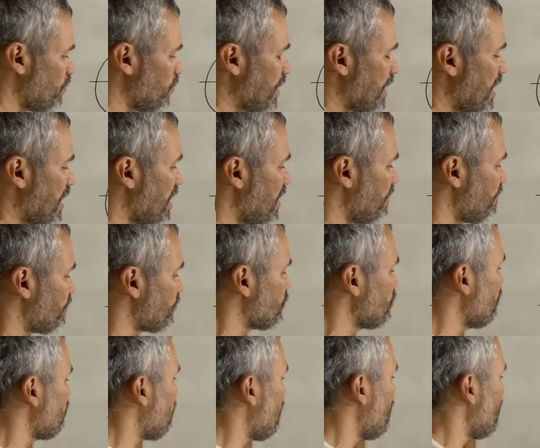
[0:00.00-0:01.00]
we have 2
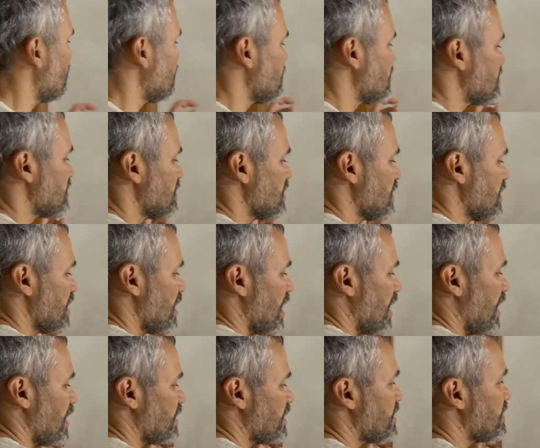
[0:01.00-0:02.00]
points,
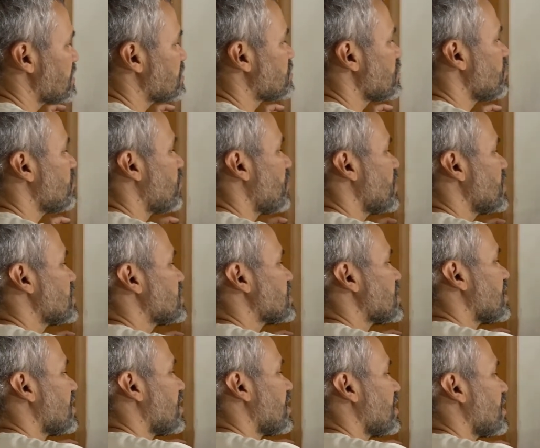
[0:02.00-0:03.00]
and these 2 points
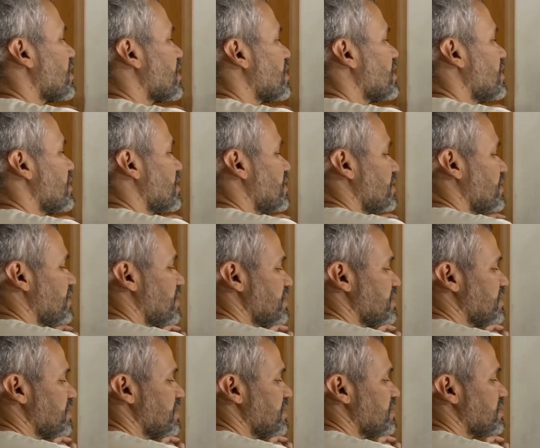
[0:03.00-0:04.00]
are here. This
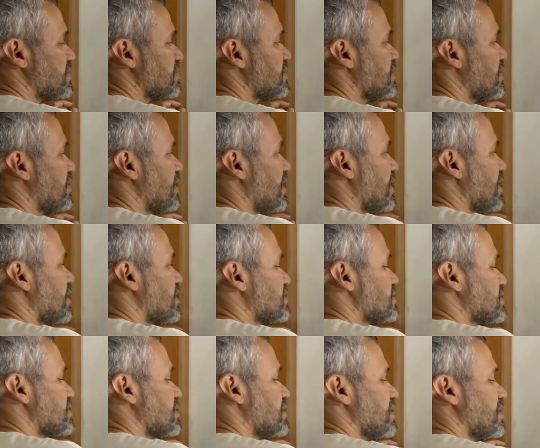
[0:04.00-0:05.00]
is x